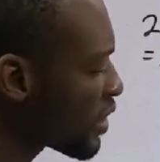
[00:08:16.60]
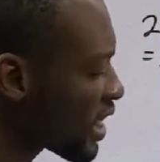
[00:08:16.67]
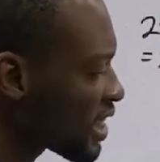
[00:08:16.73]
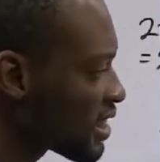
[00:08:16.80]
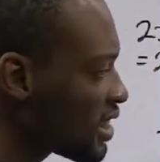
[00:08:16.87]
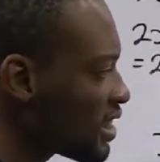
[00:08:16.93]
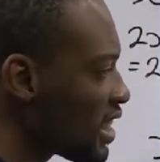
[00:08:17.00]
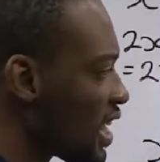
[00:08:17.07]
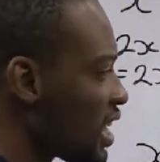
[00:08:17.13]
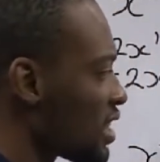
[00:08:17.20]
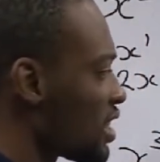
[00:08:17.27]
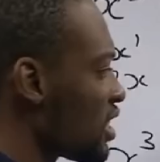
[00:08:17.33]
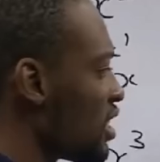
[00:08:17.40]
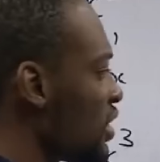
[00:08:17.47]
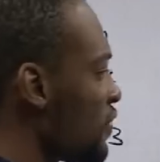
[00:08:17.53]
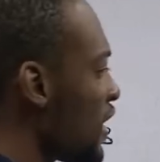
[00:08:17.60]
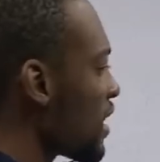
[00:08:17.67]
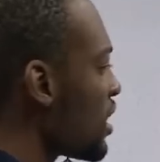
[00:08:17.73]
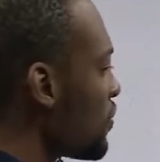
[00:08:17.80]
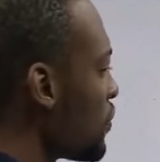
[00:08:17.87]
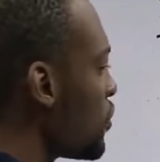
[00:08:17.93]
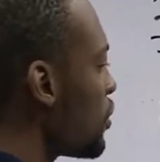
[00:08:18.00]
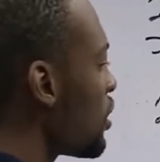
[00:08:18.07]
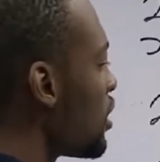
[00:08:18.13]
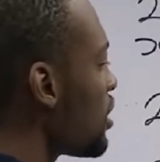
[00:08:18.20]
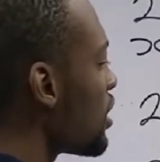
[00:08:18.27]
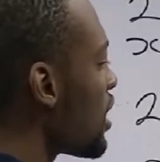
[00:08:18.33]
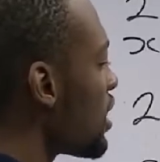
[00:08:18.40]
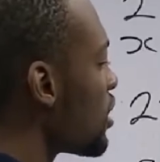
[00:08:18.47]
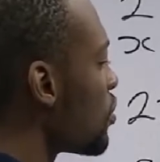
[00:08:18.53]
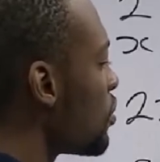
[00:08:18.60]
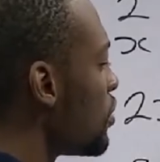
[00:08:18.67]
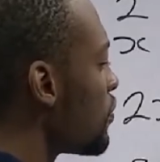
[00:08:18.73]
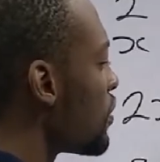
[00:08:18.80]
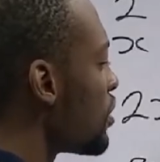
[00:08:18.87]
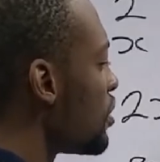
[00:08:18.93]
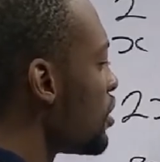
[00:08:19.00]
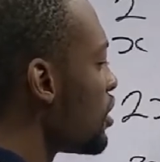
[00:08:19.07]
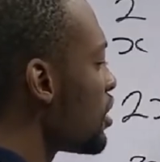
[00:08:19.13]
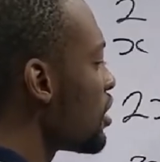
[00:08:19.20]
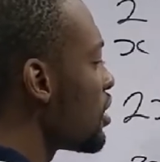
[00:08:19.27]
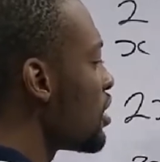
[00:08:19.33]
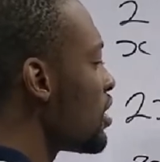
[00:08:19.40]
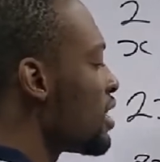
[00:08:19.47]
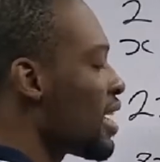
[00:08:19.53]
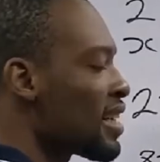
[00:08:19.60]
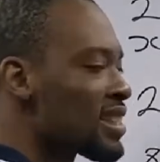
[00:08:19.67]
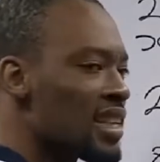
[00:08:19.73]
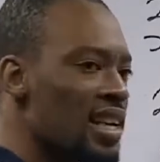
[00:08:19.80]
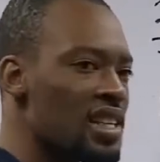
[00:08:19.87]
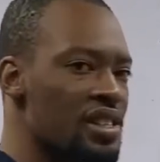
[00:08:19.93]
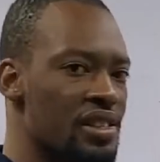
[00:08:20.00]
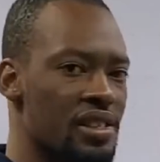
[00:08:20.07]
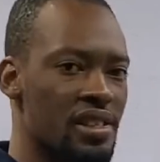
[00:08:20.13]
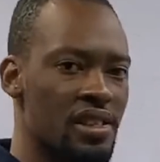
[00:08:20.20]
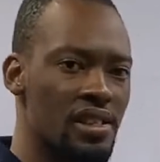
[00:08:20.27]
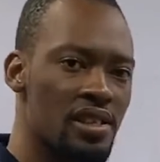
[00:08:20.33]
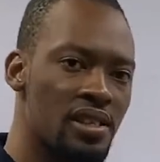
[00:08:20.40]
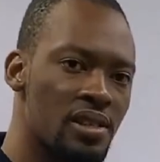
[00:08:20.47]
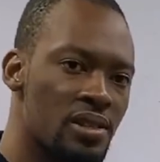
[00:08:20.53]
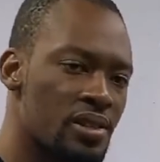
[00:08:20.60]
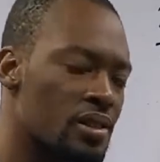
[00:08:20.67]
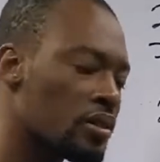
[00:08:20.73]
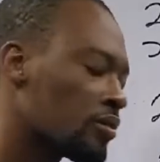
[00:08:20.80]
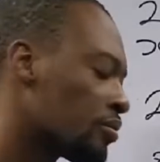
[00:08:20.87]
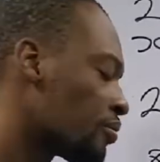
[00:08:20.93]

can see that if I give you six S to differentiate, the answer is six.